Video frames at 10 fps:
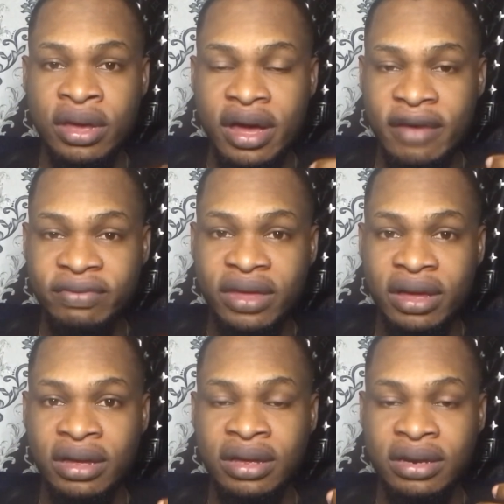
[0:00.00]
after
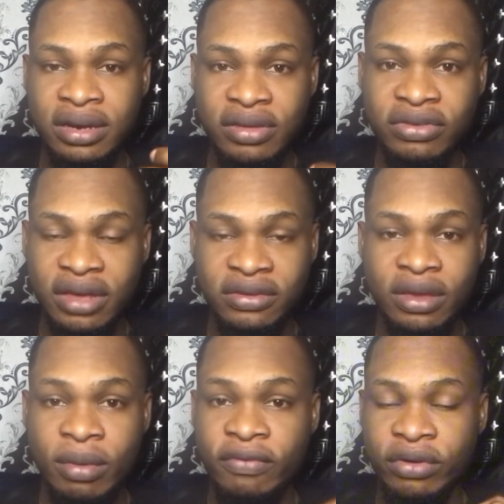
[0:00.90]
this
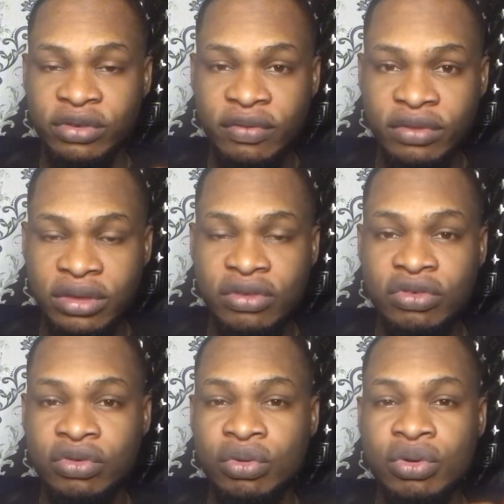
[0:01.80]
assignment for seven days
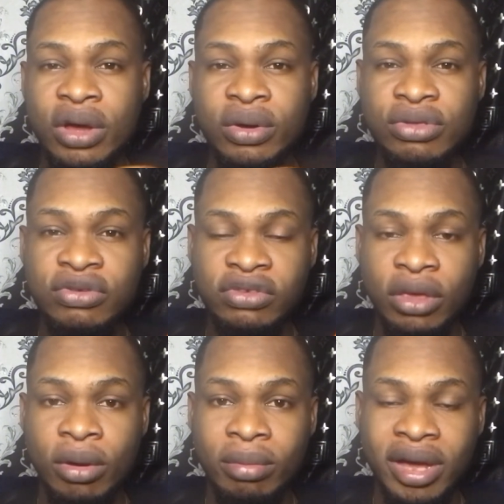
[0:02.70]
so you are going to say
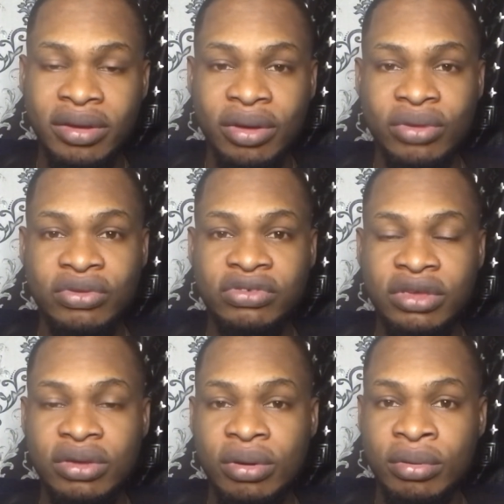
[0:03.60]
your mind you are going to say
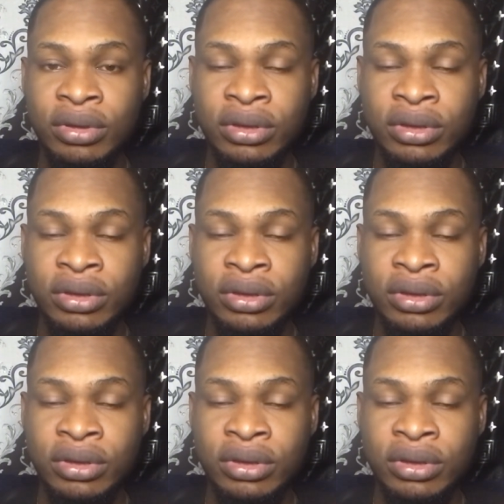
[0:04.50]
your